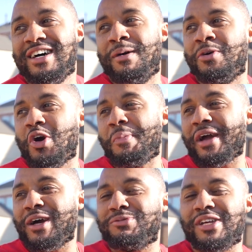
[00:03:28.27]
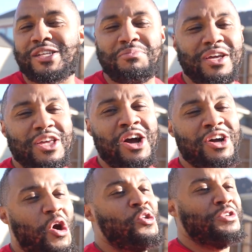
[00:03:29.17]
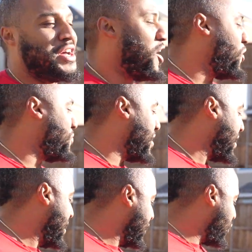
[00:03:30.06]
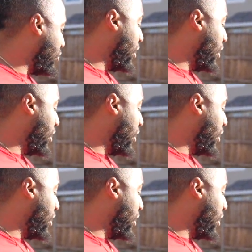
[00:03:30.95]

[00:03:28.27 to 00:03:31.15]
I'm gonna go back upstairs. He'd be a young old nigga already. So